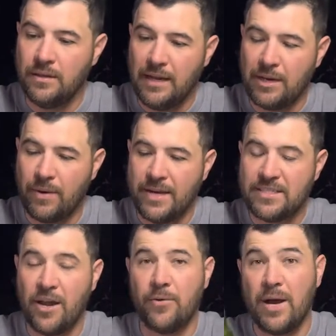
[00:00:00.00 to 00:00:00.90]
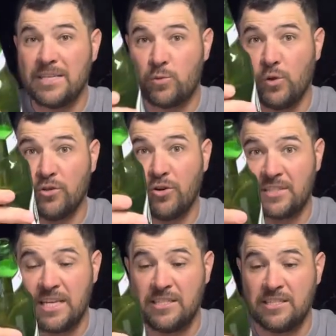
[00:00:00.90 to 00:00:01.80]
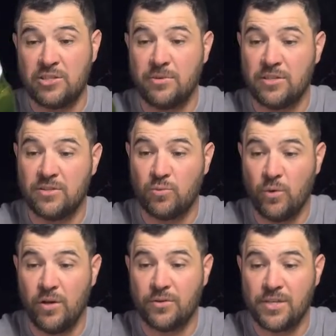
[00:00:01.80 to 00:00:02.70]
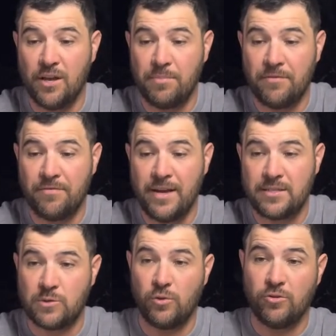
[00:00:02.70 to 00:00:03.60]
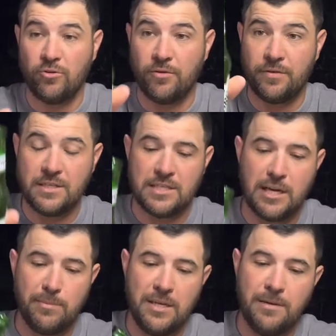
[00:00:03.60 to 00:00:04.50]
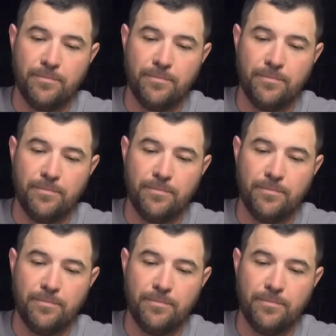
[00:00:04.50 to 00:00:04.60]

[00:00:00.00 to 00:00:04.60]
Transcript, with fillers: Anyway, so uh, SwillinGrog sent this to me as well. So big thanks to SwillinGrog for this stubby.